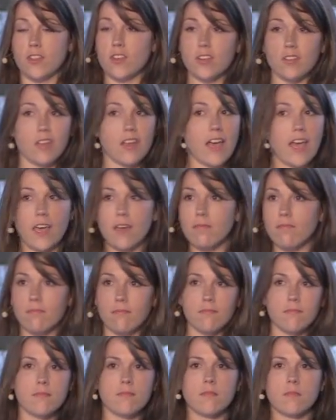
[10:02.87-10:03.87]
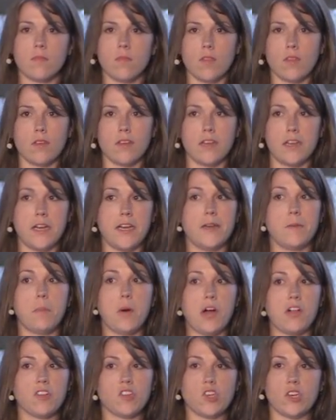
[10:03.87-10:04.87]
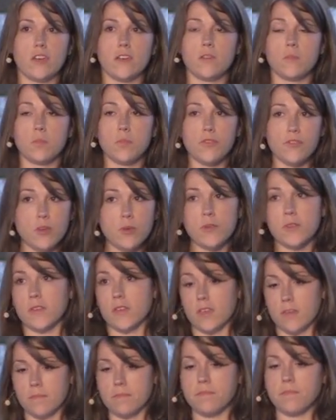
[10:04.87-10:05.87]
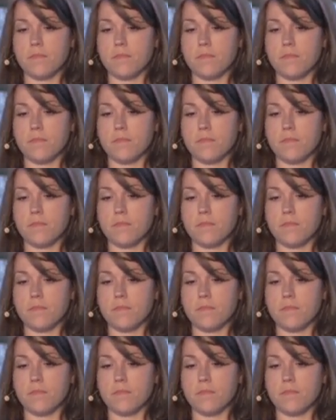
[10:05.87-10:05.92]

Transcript: the delay, and I apologized profusely.